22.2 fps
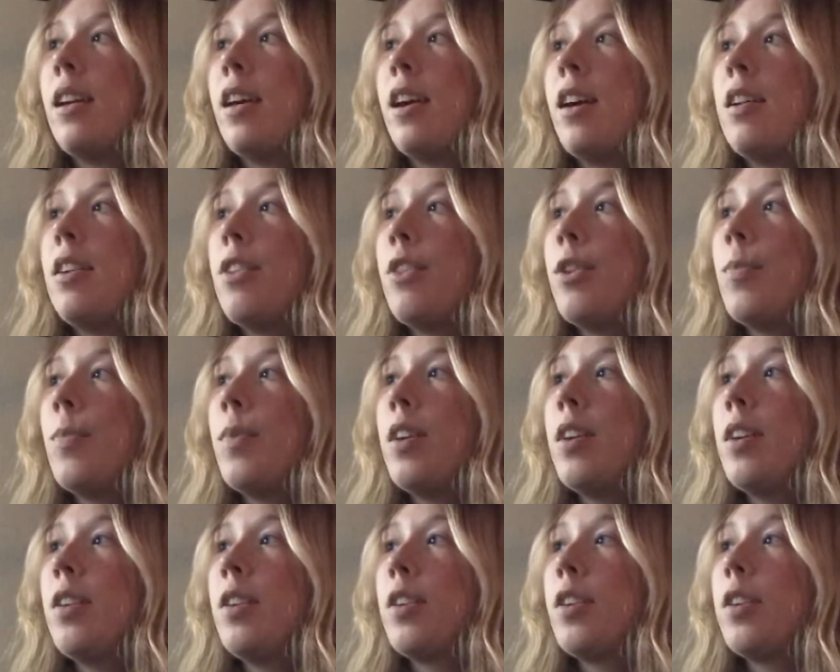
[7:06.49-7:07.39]
Another
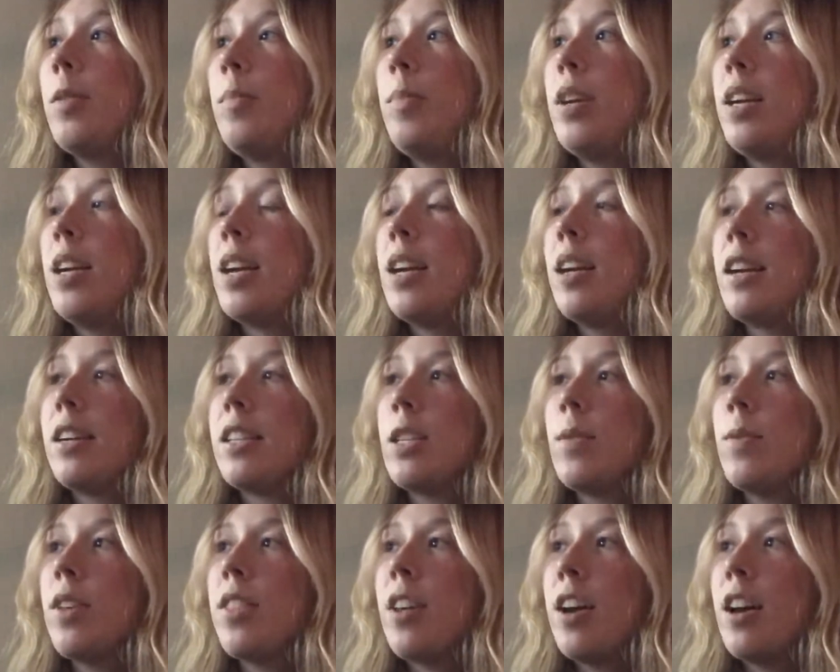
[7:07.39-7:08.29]
one could be connecting
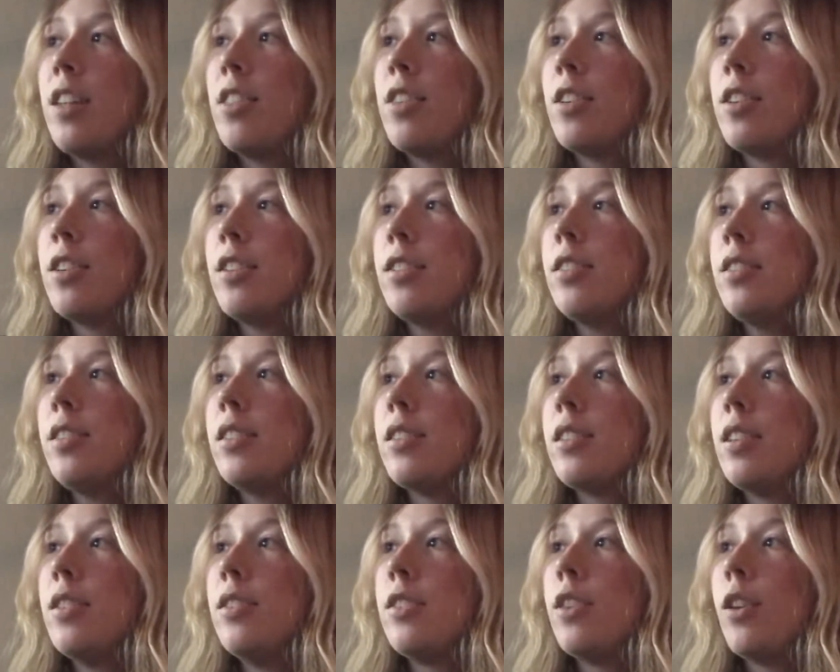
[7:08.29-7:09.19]
with others.
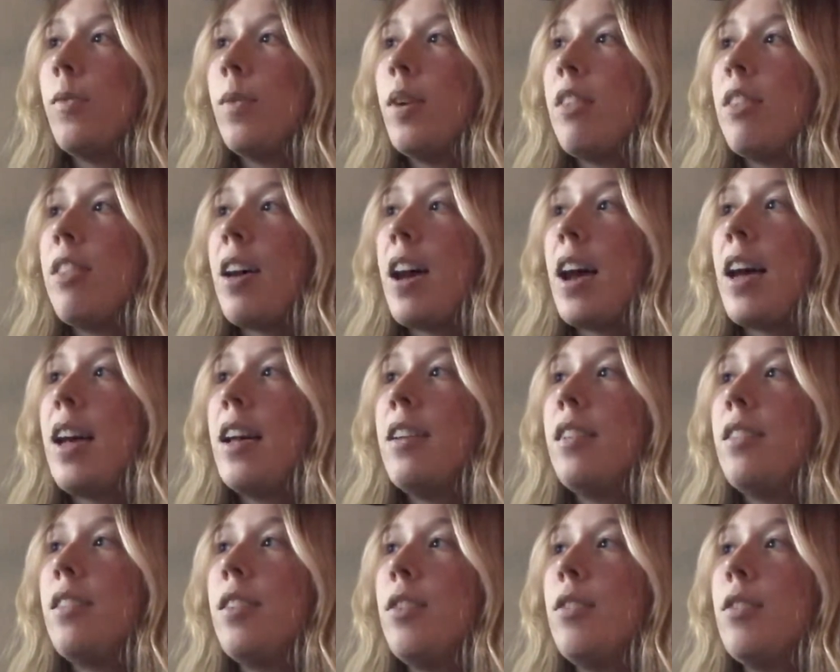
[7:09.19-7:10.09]
And so with that,
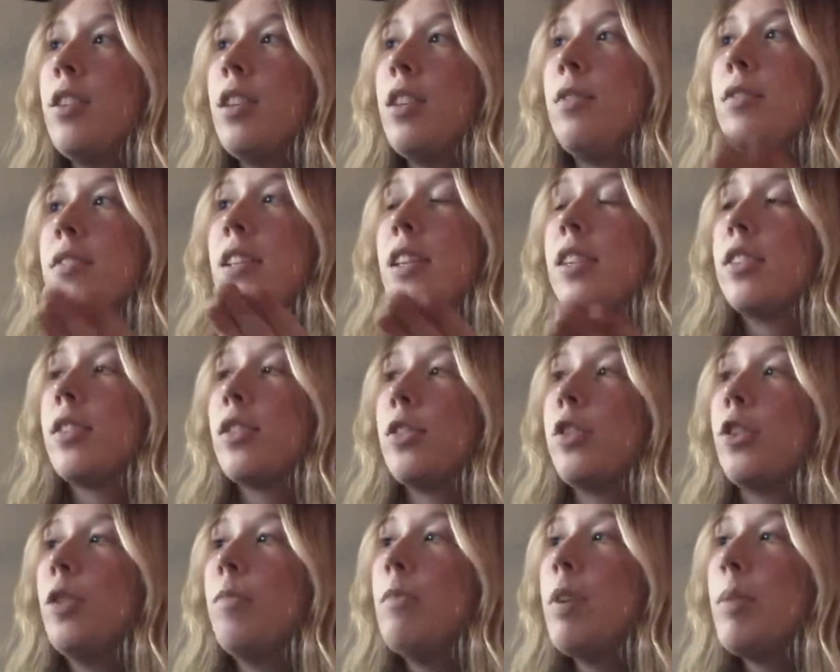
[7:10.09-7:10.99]
you can use
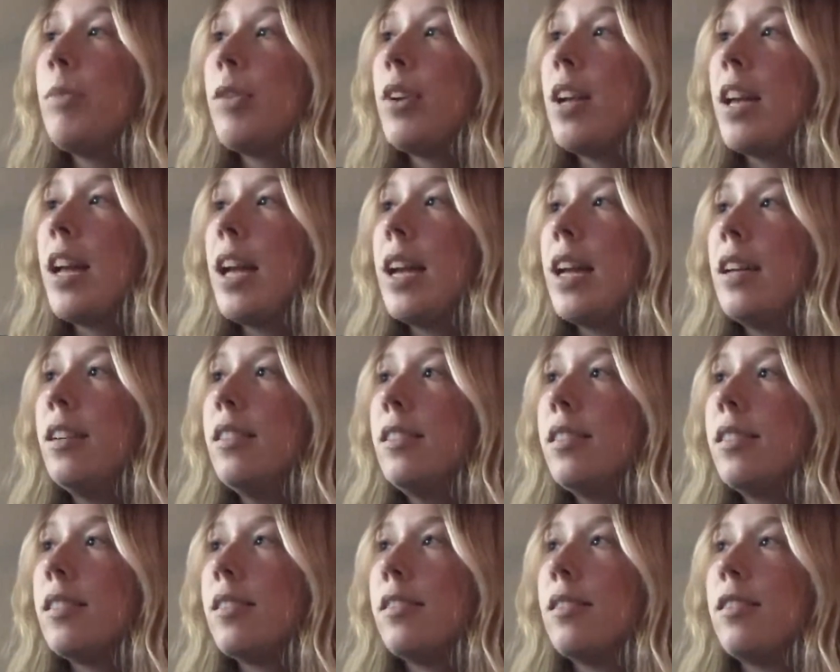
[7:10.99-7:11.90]
external memory
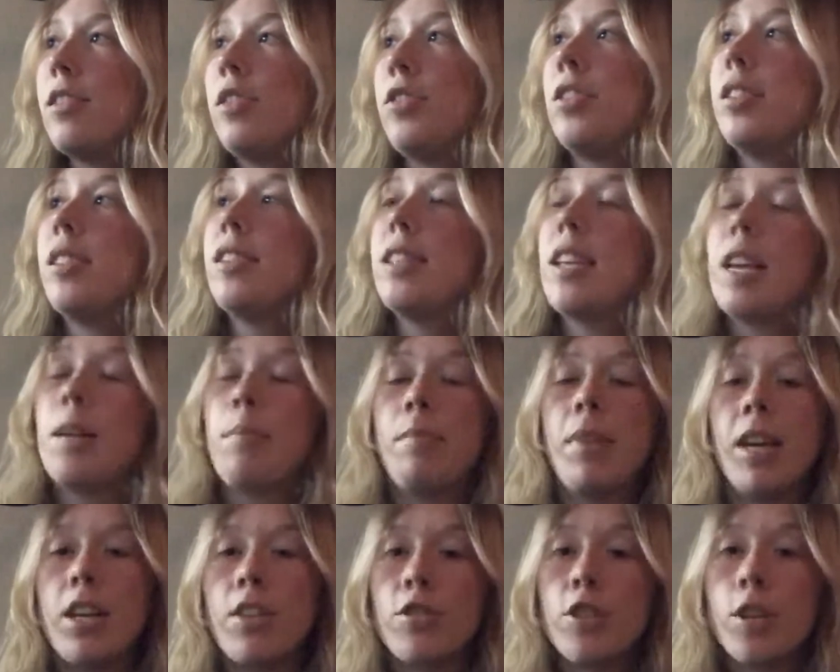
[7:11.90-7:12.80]
aids, such as like
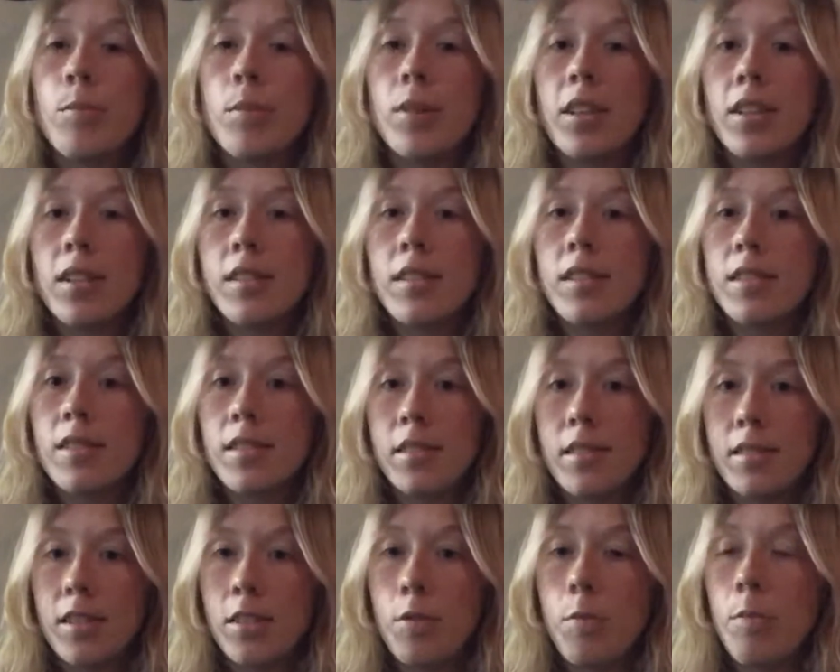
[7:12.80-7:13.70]
picture books
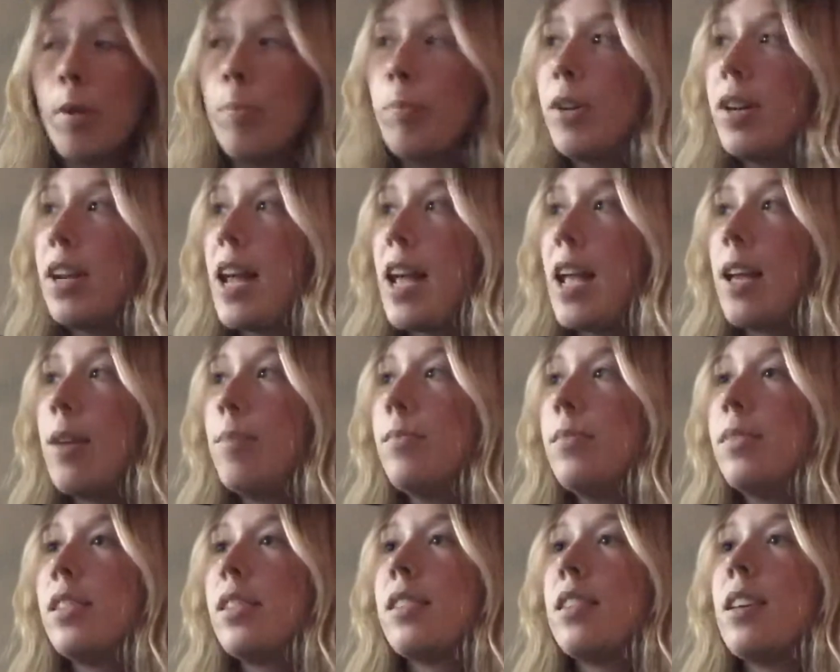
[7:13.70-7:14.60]
to remember
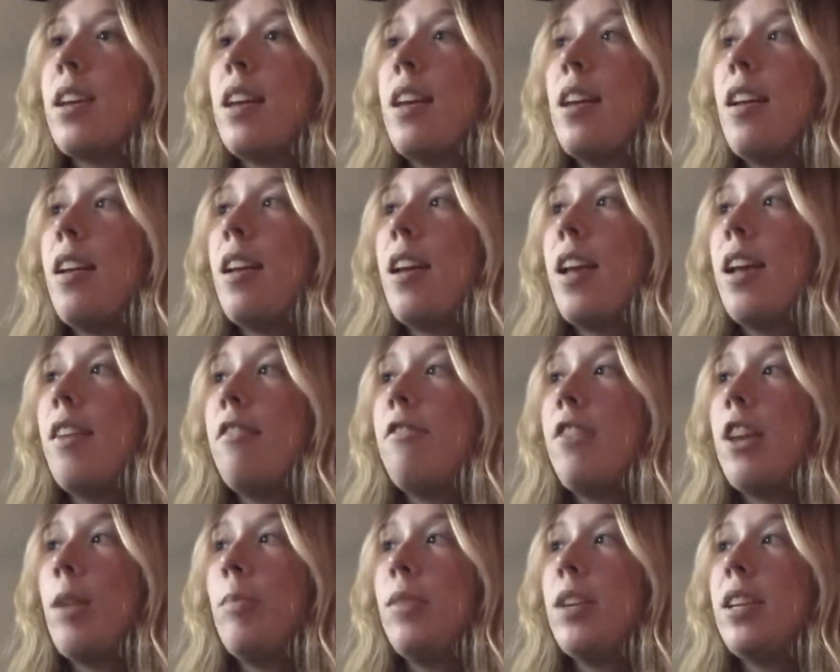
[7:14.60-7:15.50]
names, and
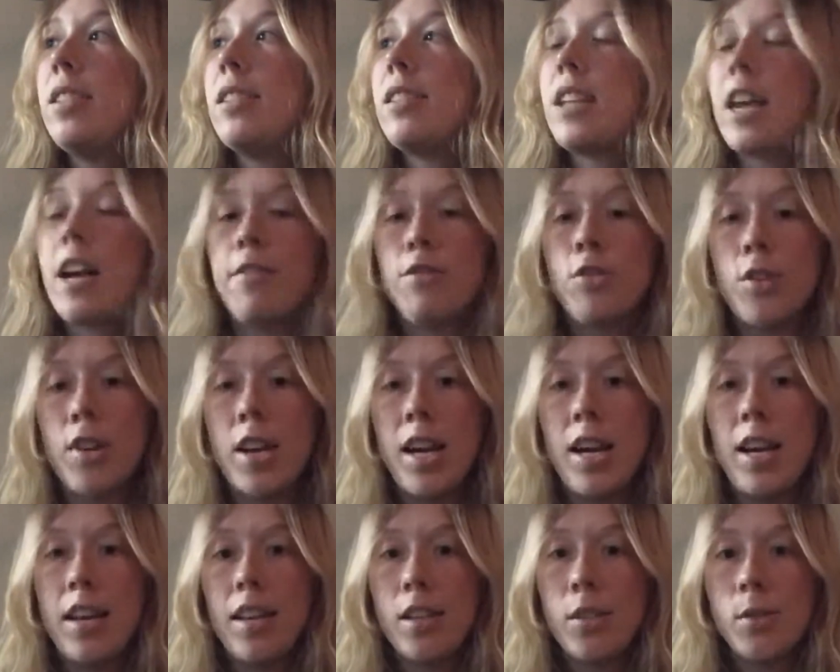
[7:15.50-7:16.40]
family and staff
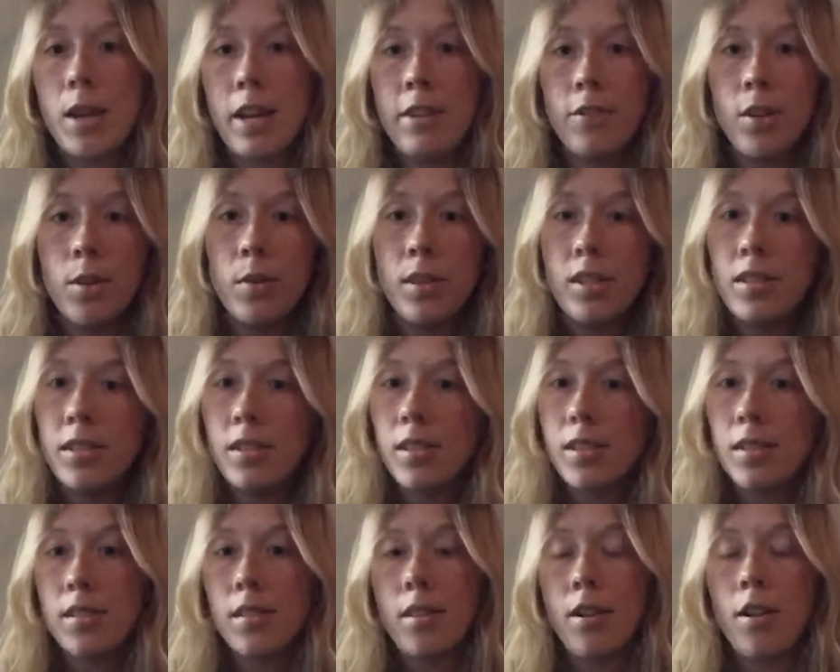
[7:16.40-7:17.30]
training, so
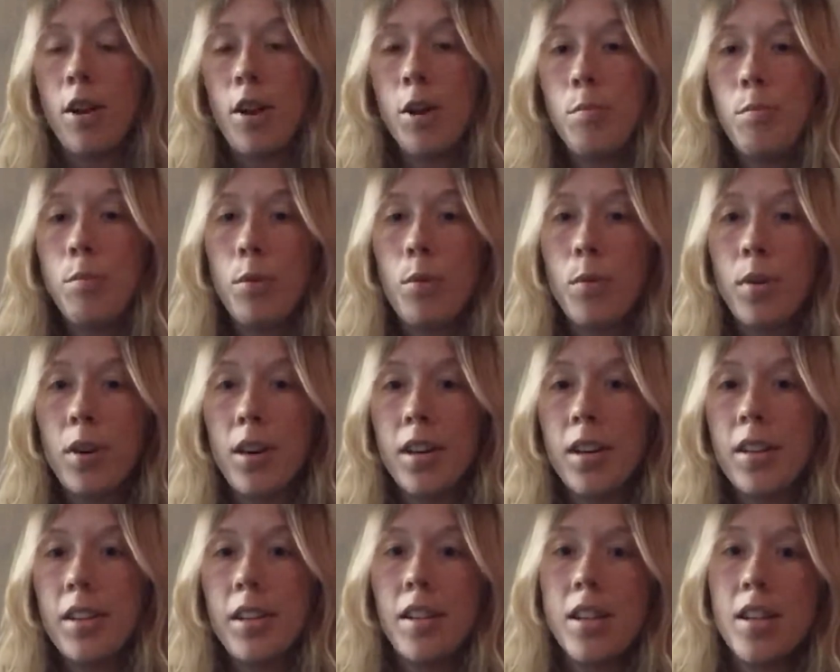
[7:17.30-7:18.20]
everyone's on
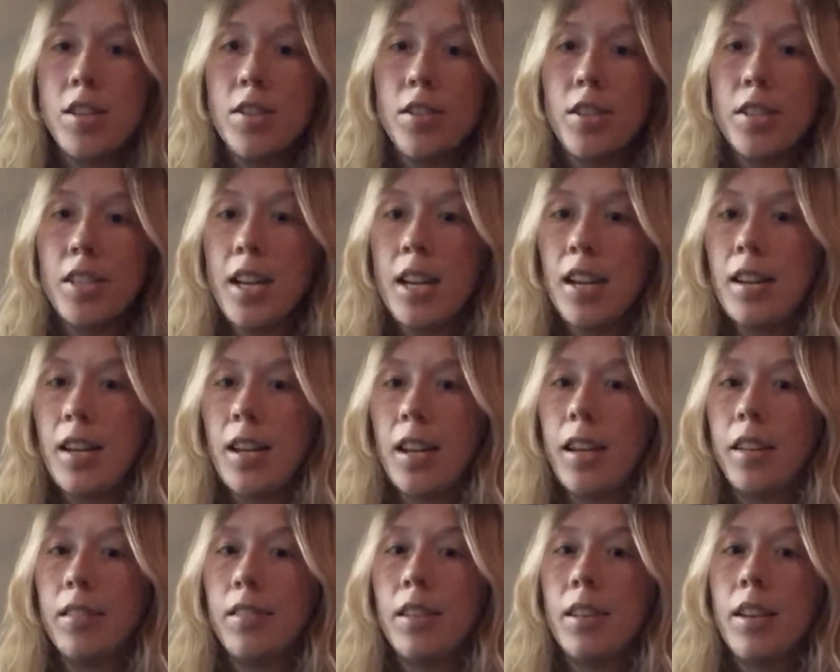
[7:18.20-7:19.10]
board and
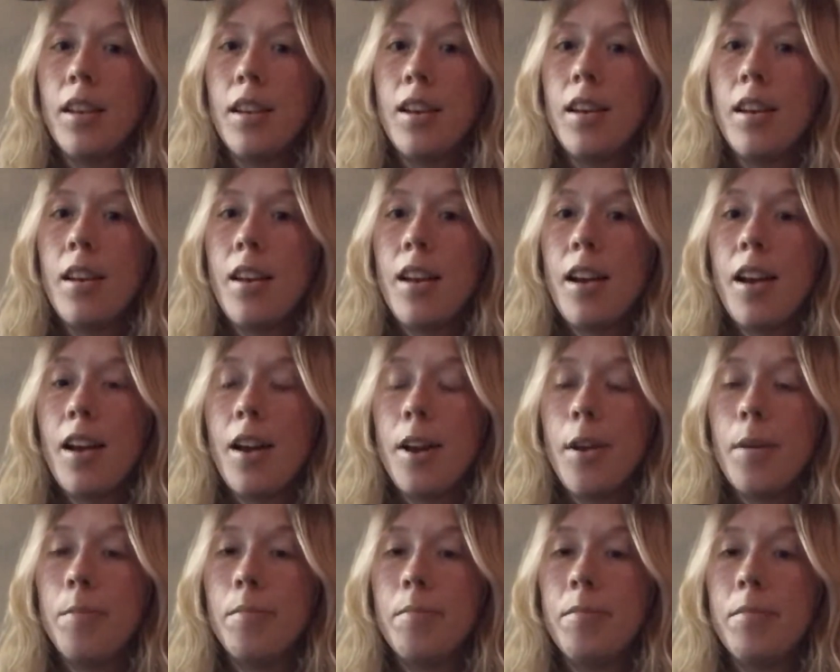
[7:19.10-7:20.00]
understanding
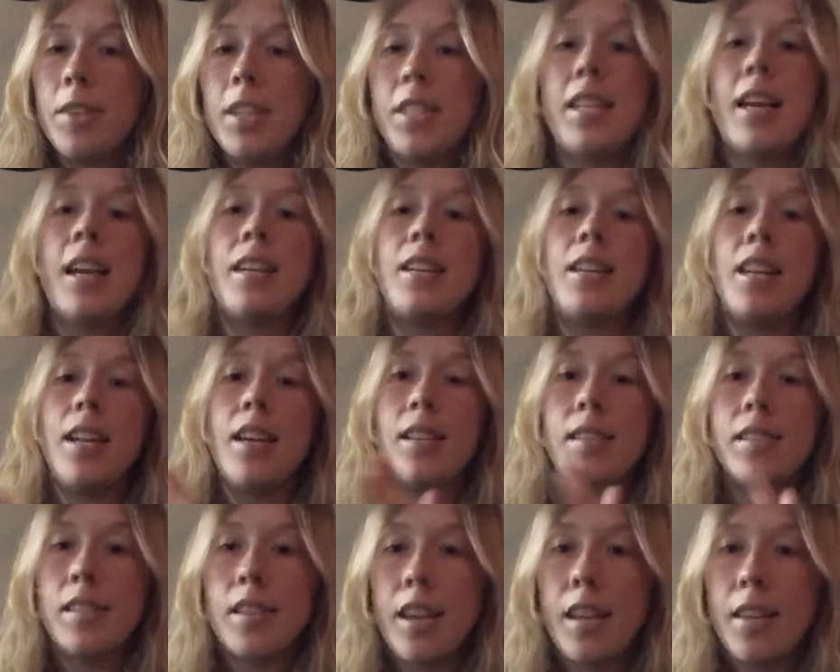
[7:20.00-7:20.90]
the
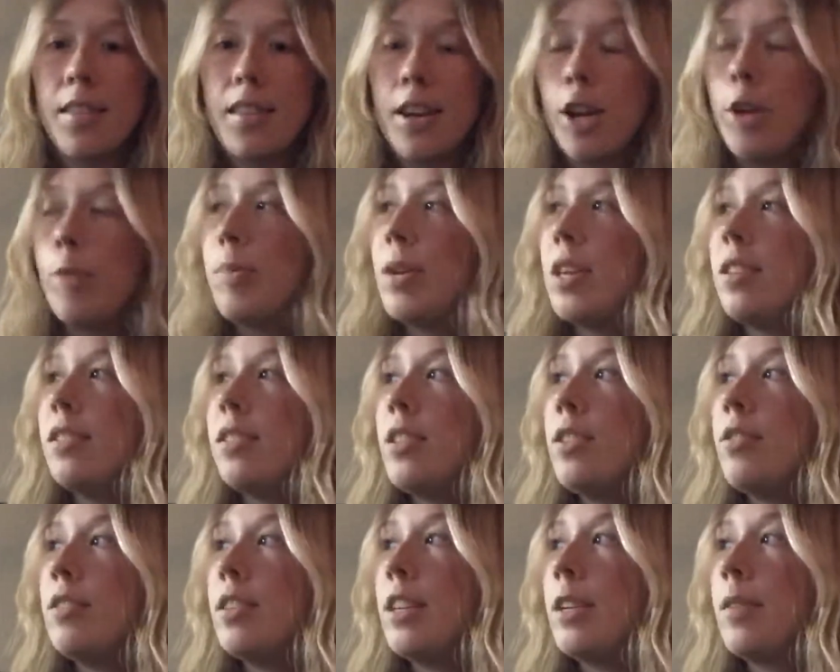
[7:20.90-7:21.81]
techniques that therapy is
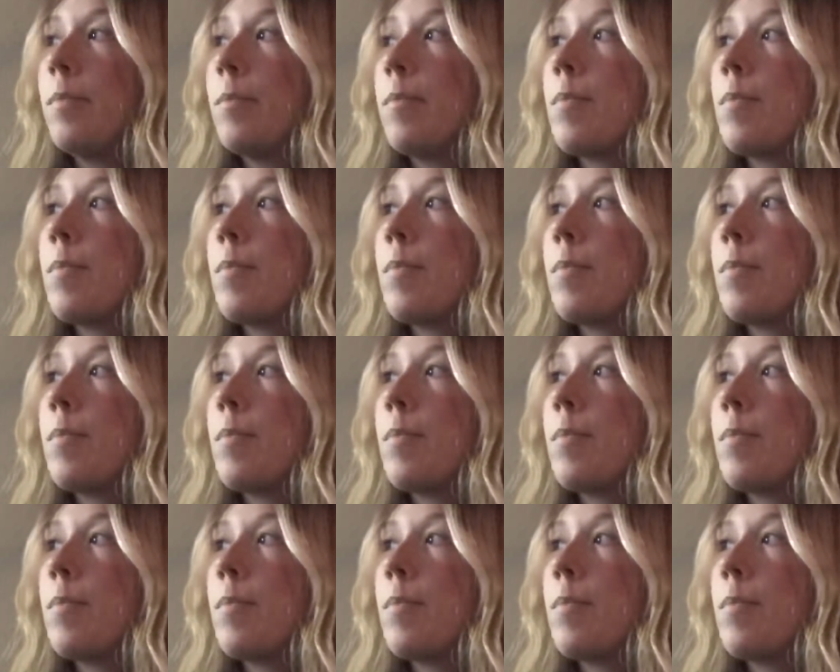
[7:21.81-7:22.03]
using.